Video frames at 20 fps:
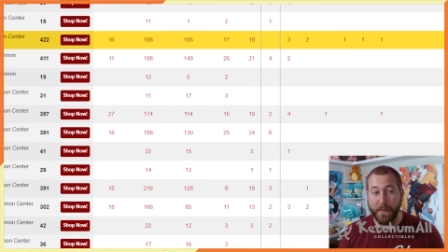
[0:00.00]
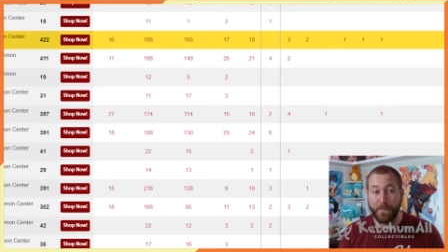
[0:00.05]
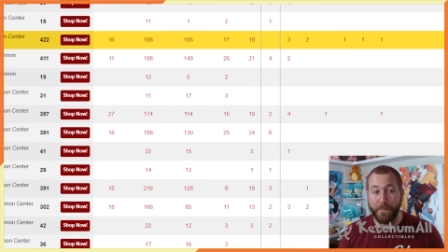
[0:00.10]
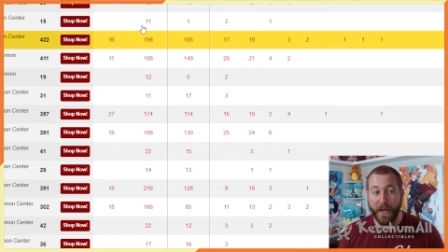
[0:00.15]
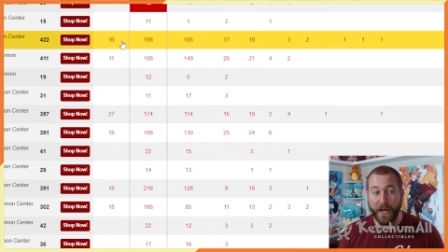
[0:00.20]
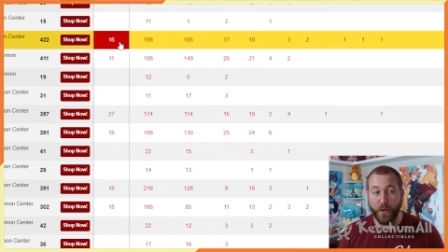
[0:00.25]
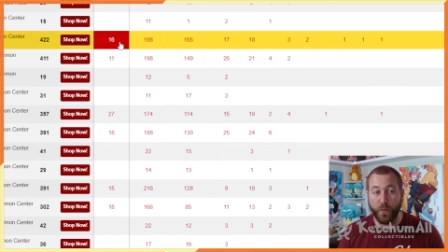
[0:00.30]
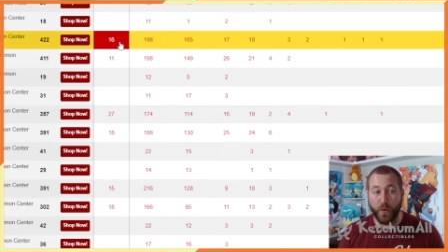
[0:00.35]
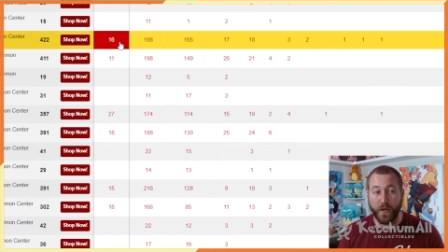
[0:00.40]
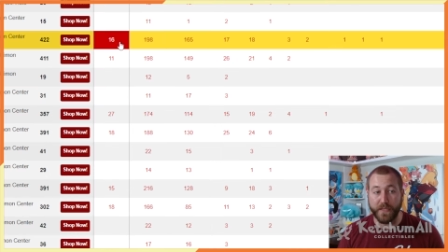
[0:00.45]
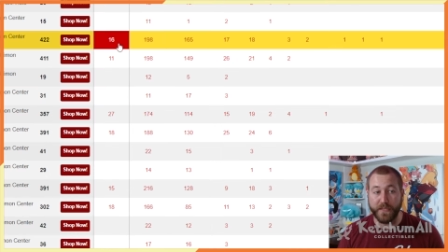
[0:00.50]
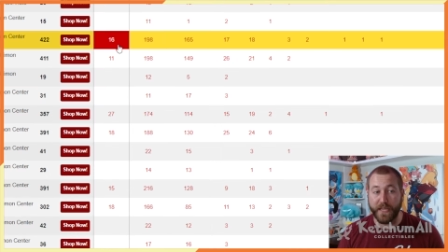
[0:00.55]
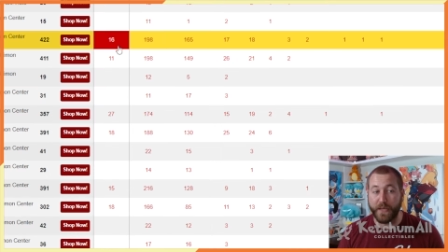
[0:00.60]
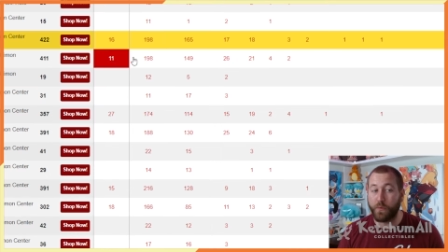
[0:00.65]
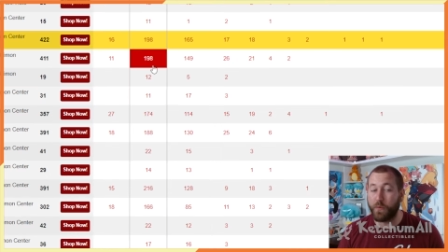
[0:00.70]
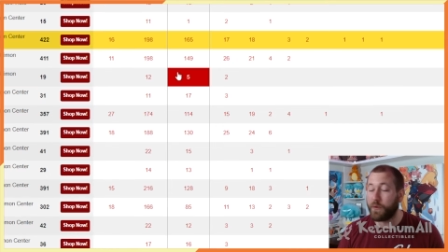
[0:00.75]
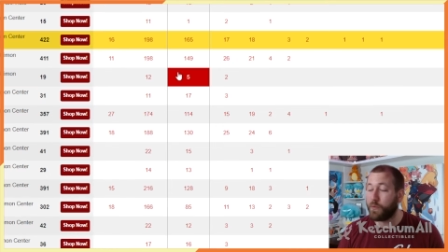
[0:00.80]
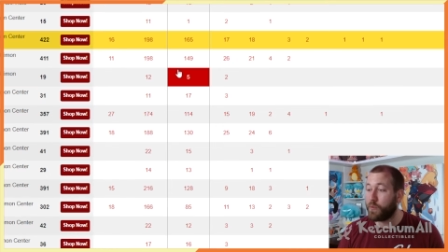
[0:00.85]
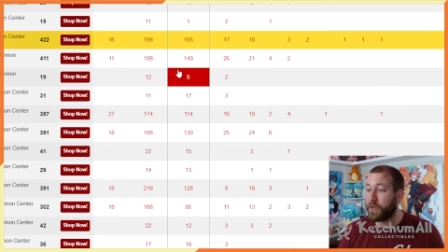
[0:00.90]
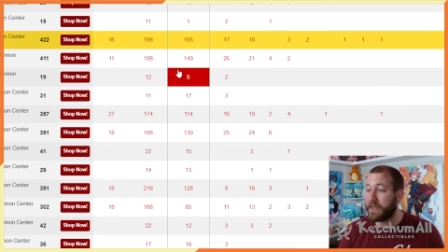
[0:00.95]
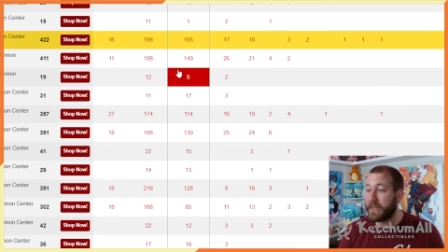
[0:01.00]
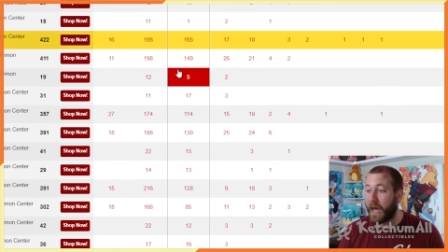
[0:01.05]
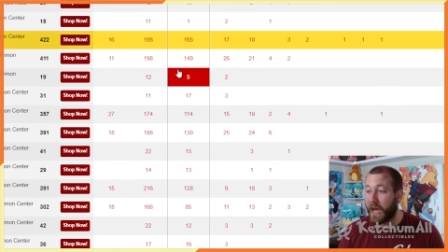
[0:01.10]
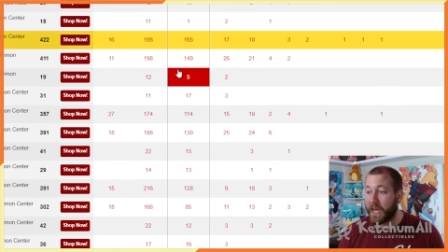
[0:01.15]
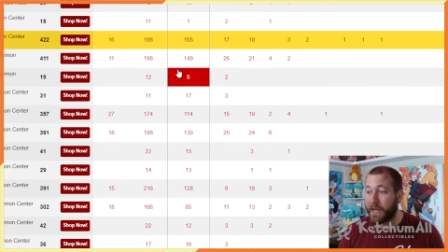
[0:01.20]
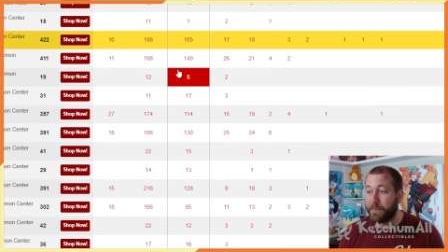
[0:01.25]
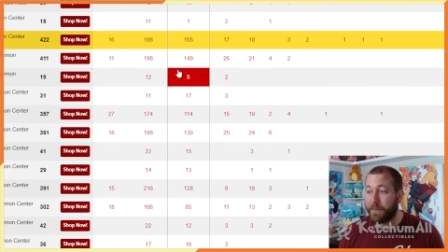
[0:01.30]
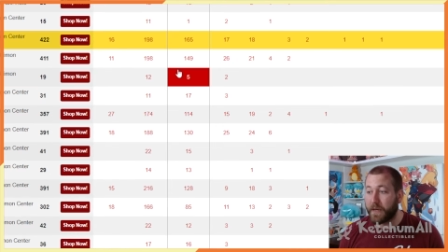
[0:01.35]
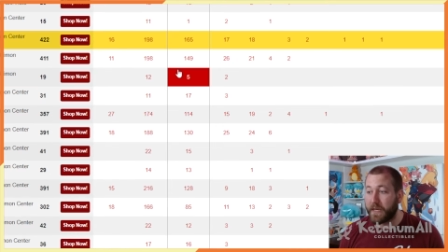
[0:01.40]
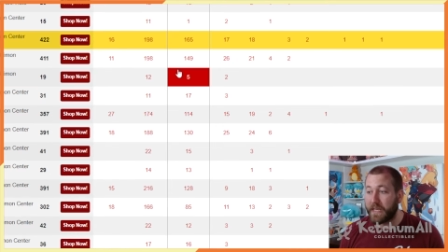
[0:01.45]
better ones, like with
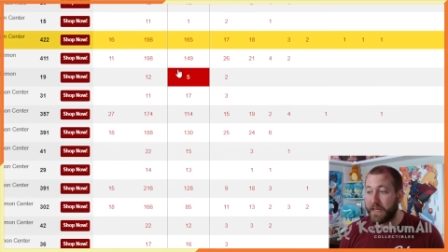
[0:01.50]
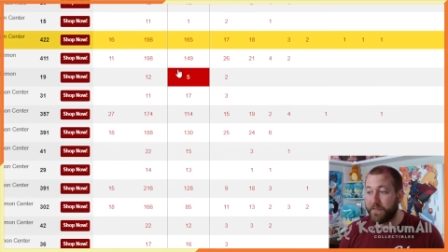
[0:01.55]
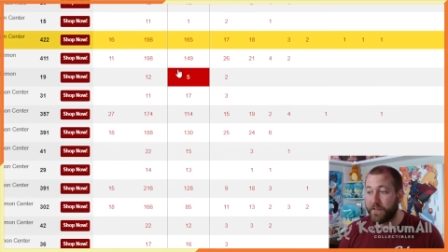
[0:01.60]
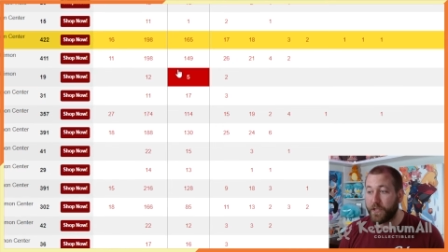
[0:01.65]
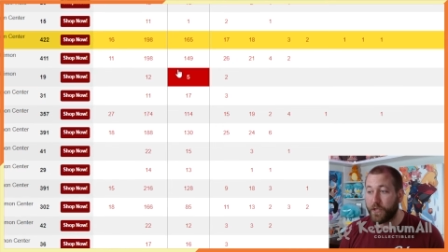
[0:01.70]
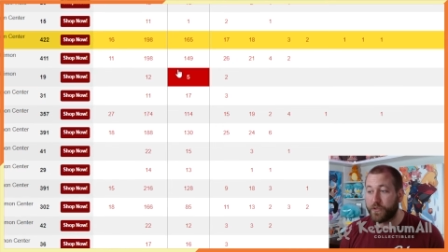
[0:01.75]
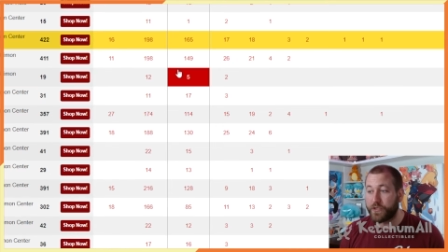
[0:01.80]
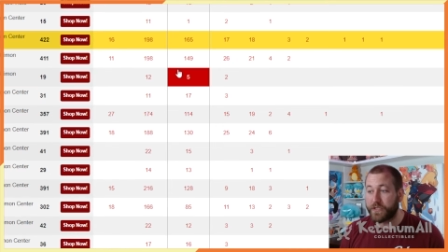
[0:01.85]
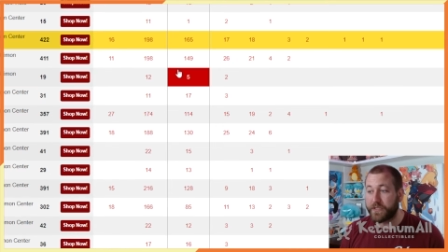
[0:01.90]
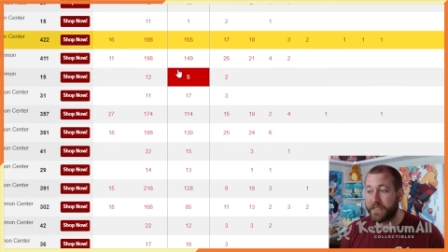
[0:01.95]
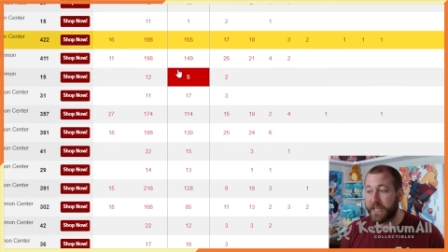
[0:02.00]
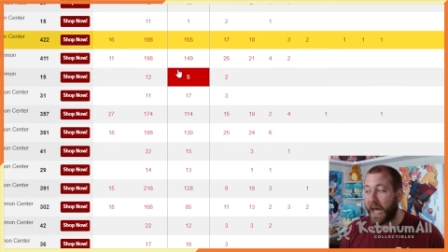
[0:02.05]
Nagaba Evolutions.